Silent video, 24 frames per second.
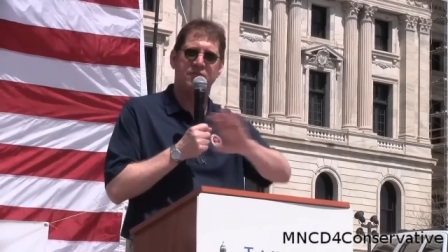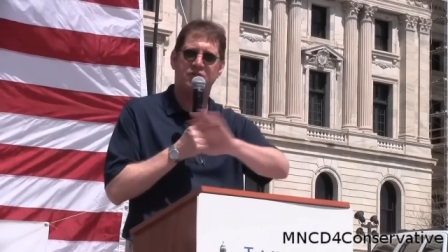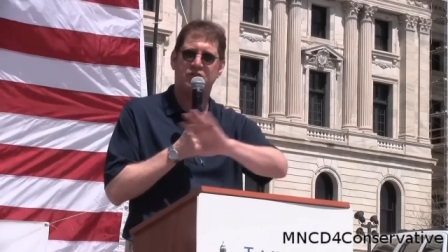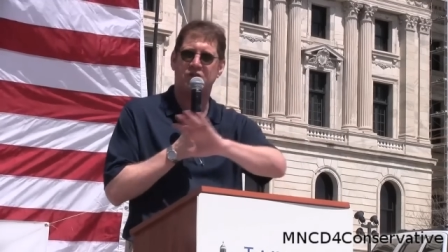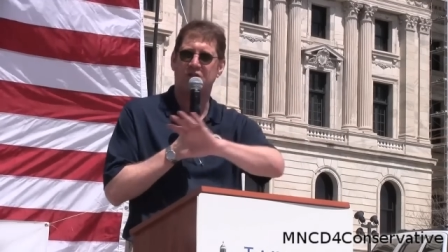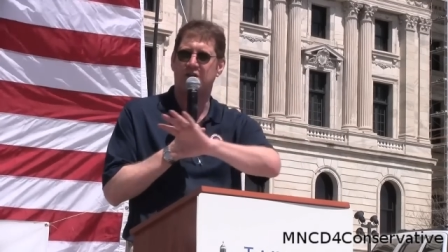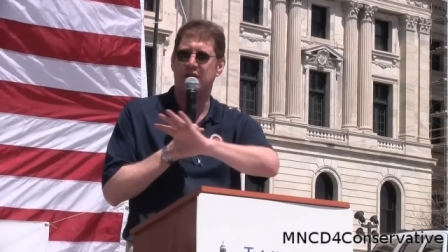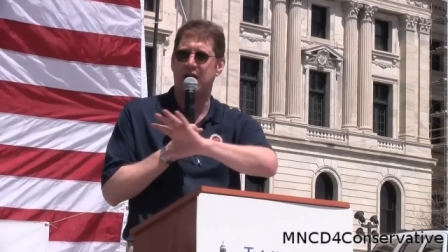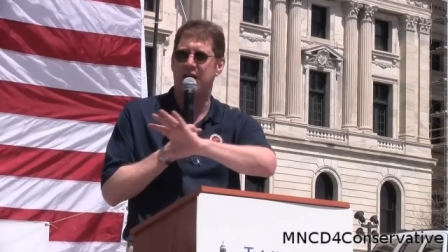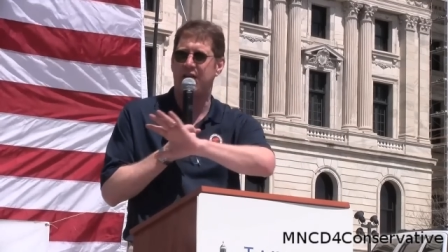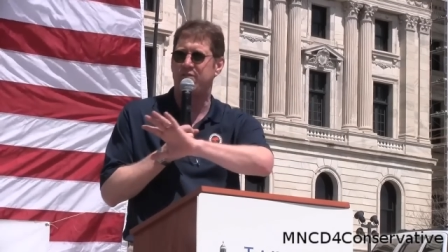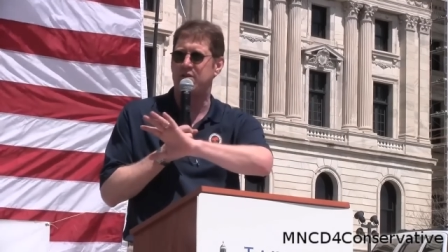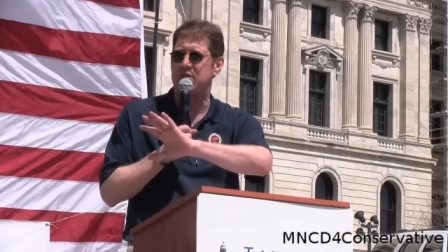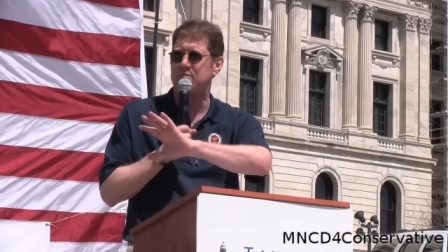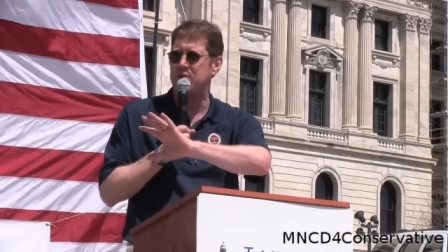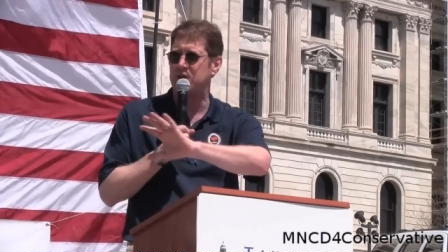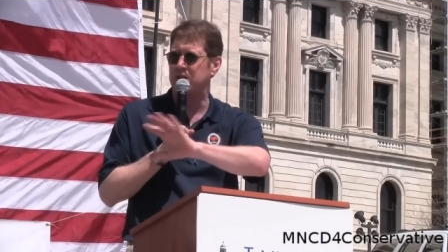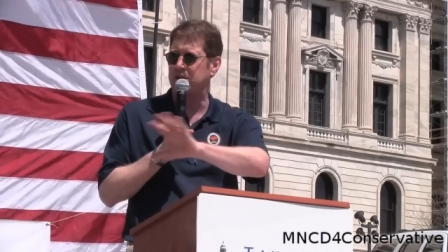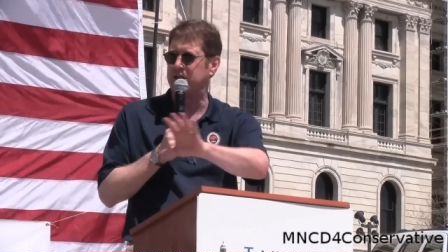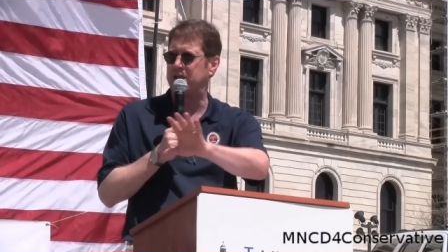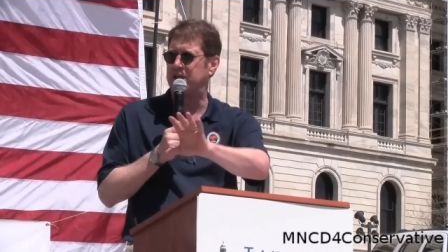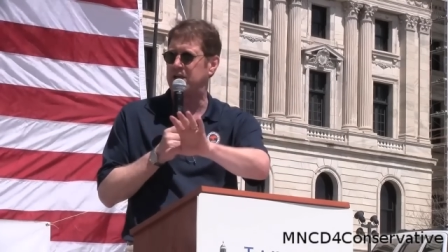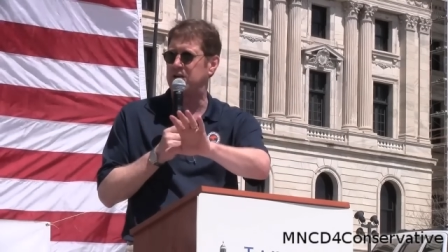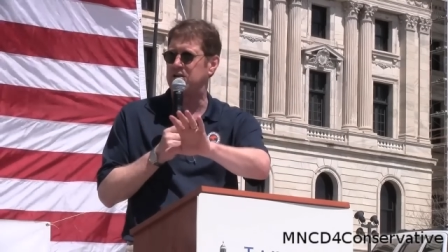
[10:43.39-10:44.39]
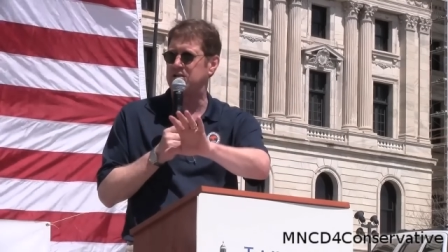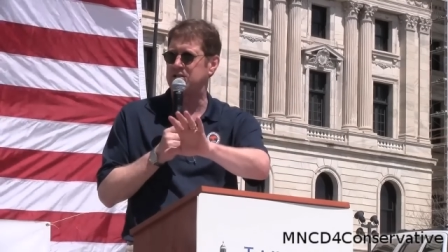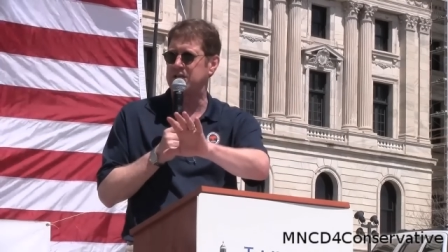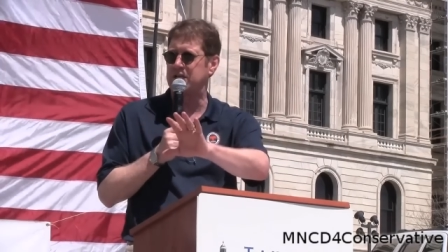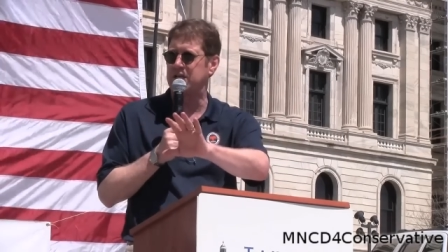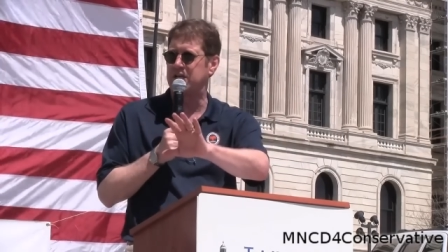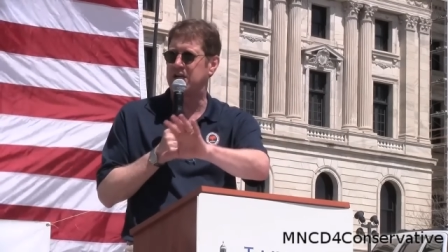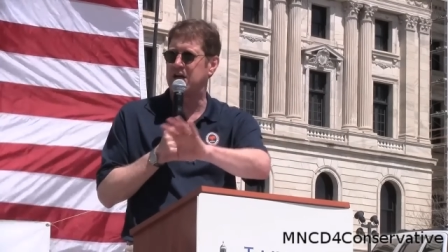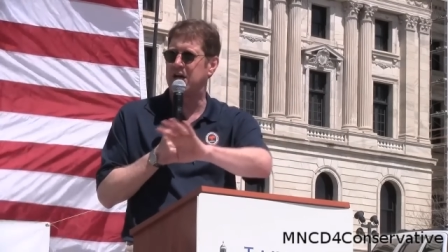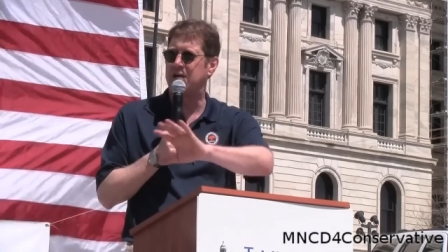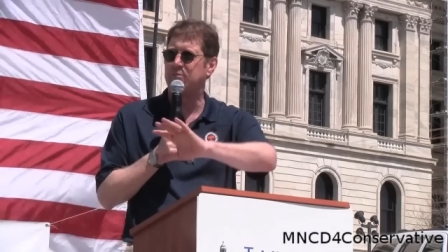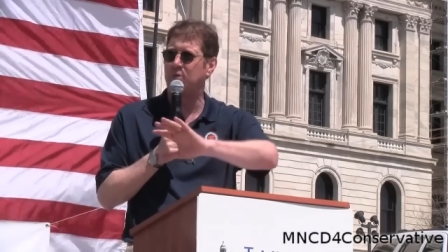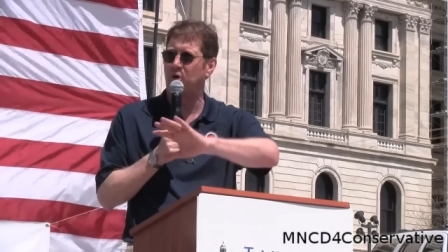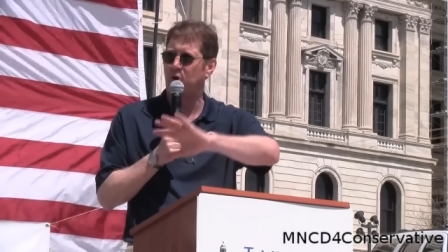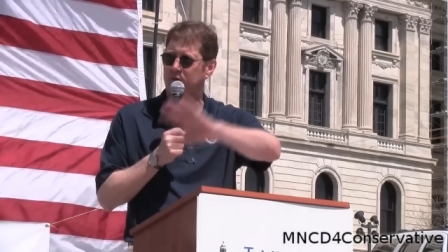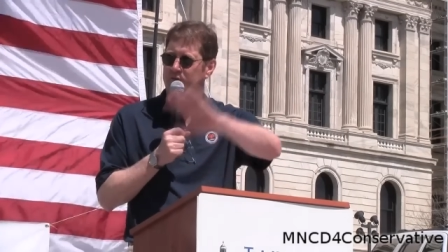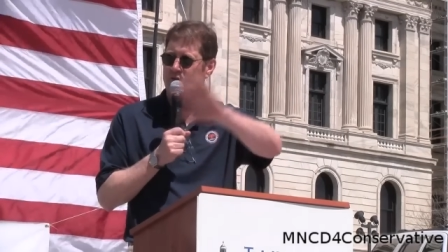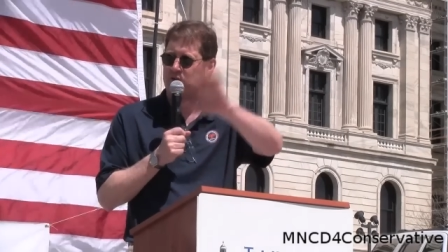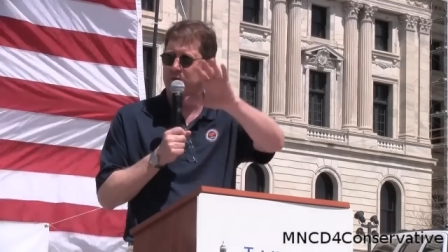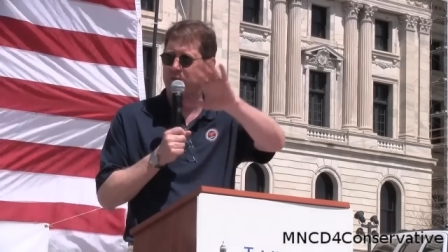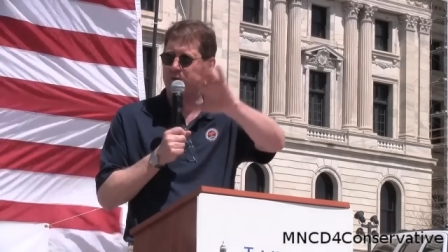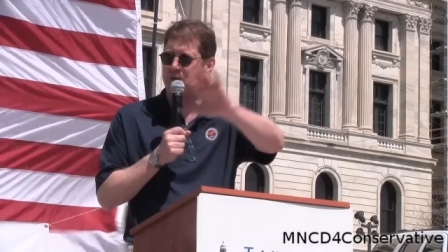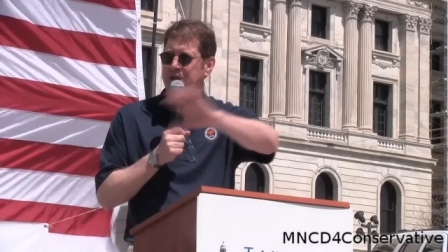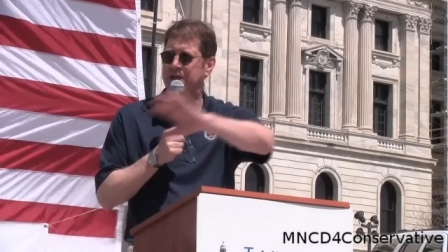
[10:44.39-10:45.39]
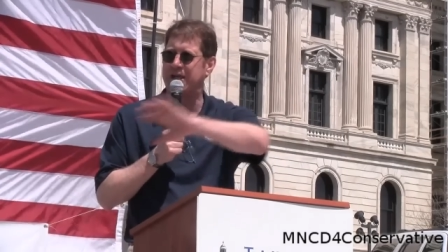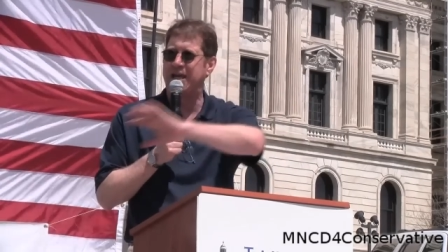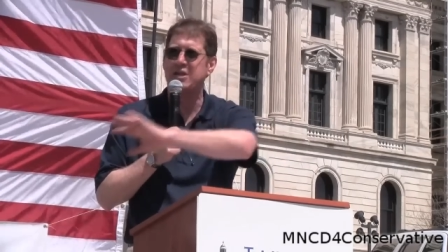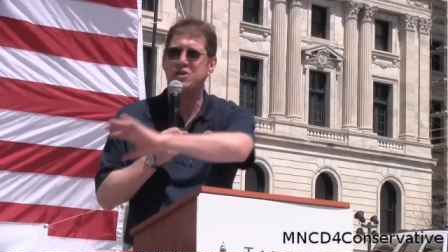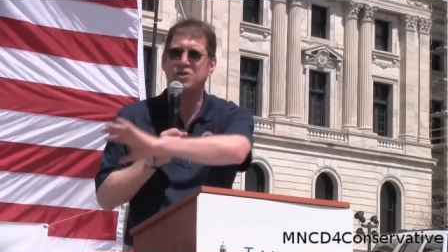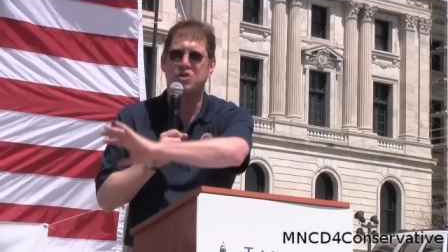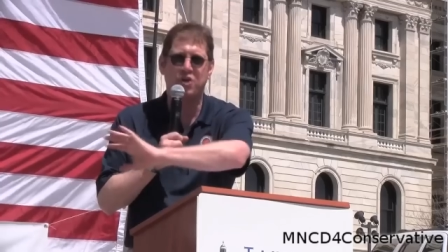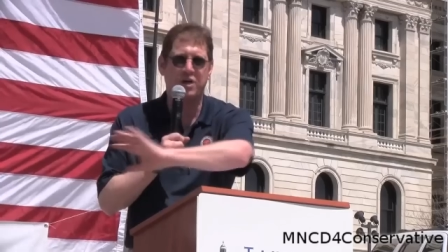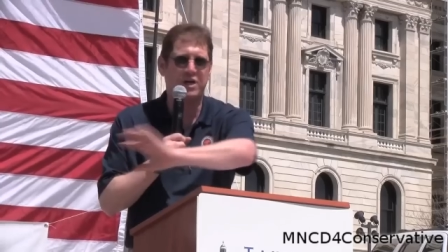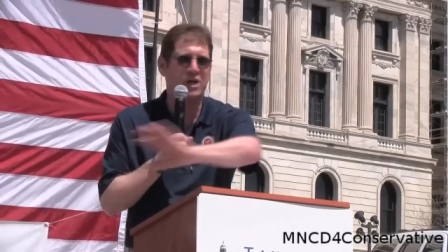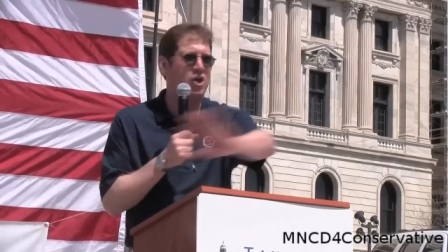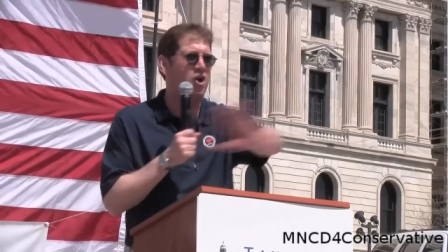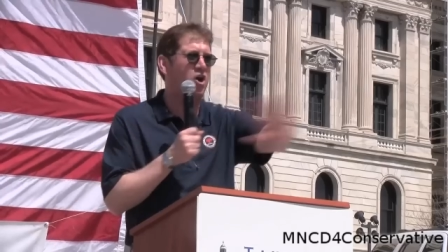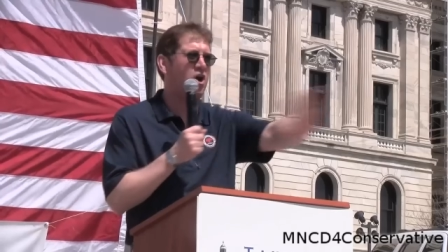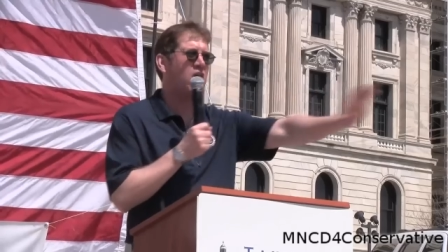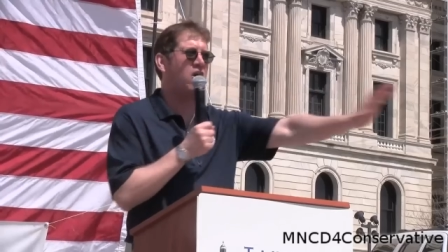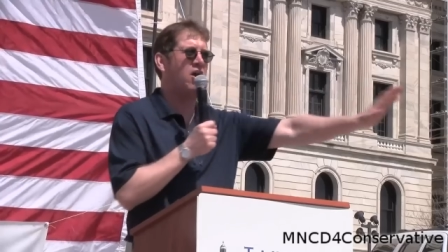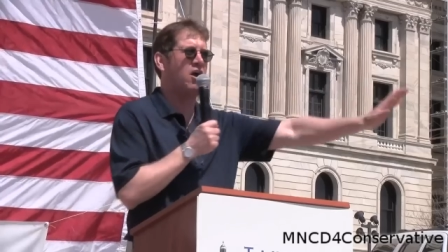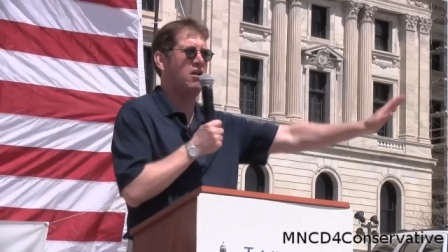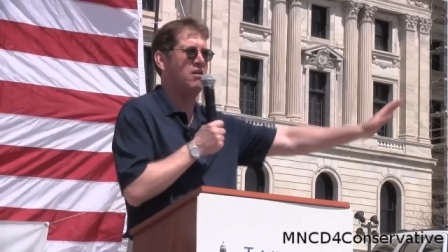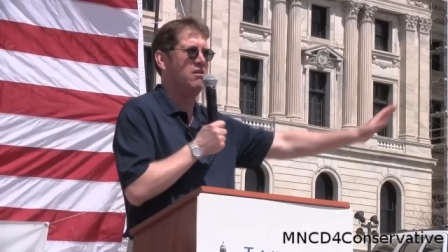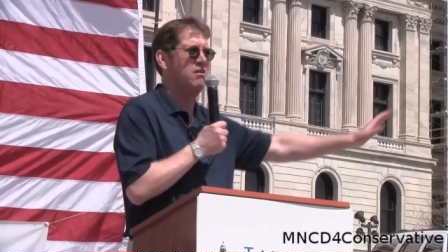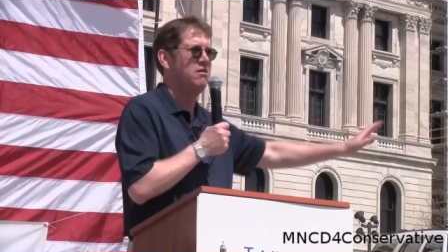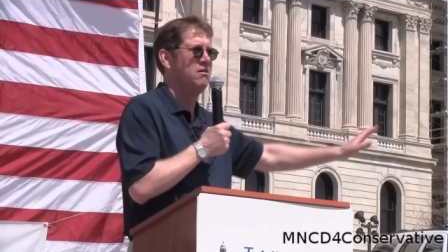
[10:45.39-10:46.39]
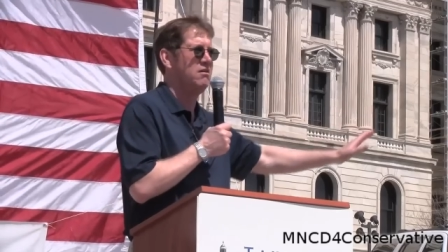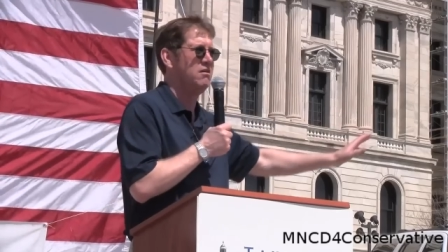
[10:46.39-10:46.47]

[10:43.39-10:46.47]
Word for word: if you took every millionaire's income over a million and took it all,